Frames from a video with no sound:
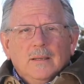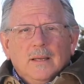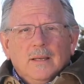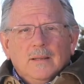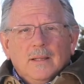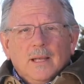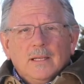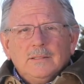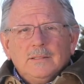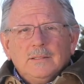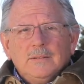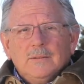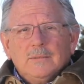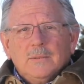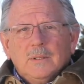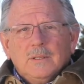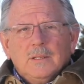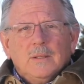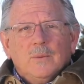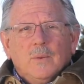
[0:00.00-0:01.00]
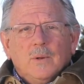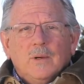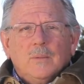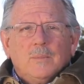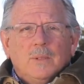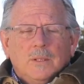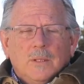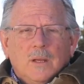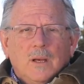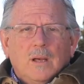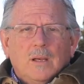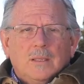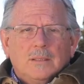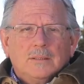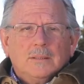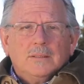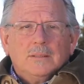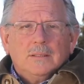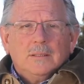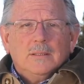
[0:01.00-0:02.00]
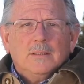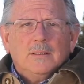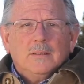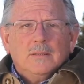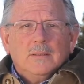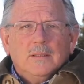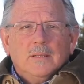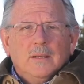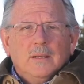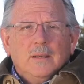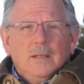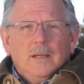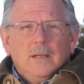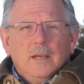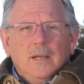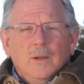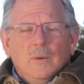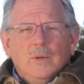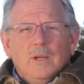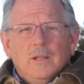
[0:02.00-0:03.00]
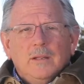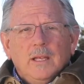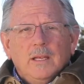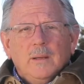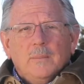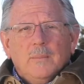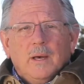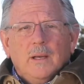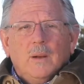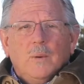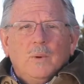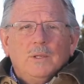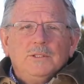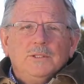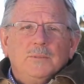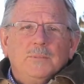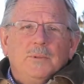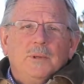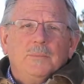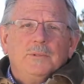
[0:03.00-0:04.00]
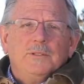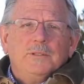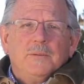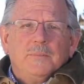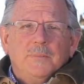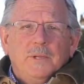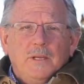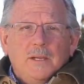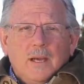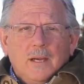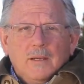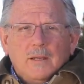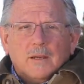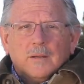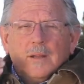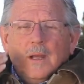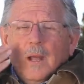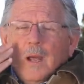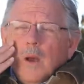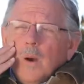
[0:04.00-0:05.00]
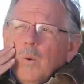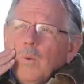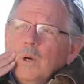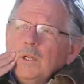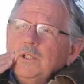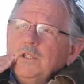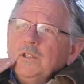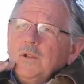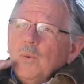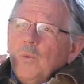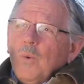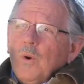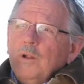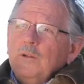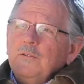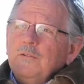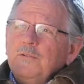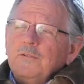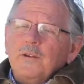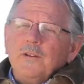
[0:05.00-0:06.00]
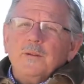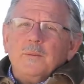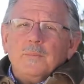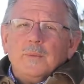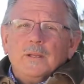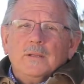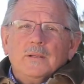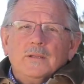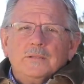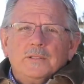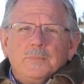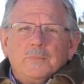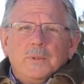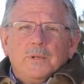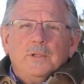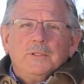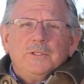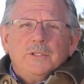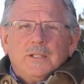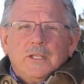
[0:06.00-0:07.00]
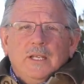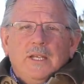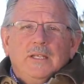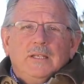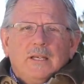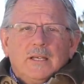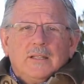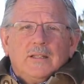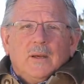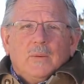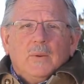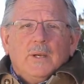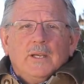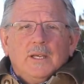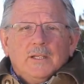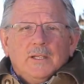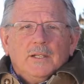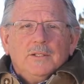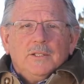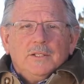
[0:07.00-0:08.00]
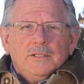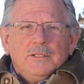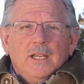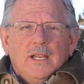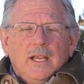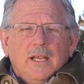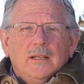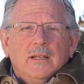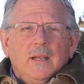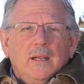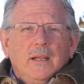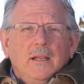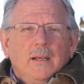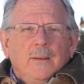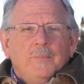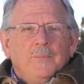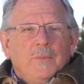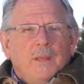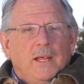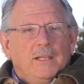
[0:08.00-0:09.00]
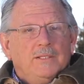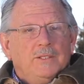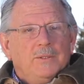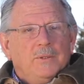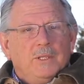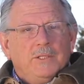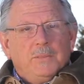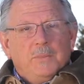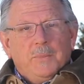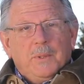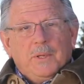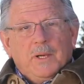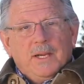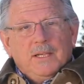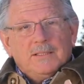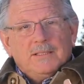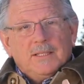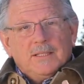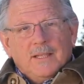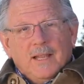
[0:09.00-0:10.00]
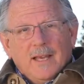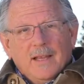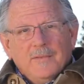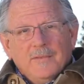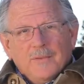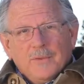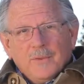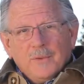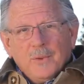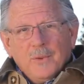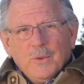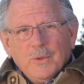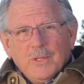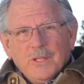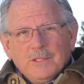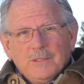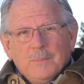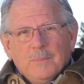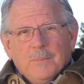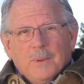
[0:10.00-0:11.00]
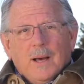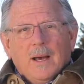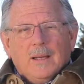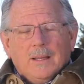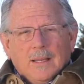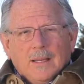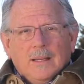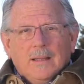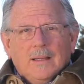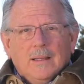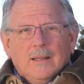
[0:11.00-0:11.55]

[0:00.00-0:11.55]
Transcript: And that's really where it belongs. You know, when you think about it, what's the purpose of being on earth? What's the one fundamental spiritual edict that we can understand? It's to experience life through this body.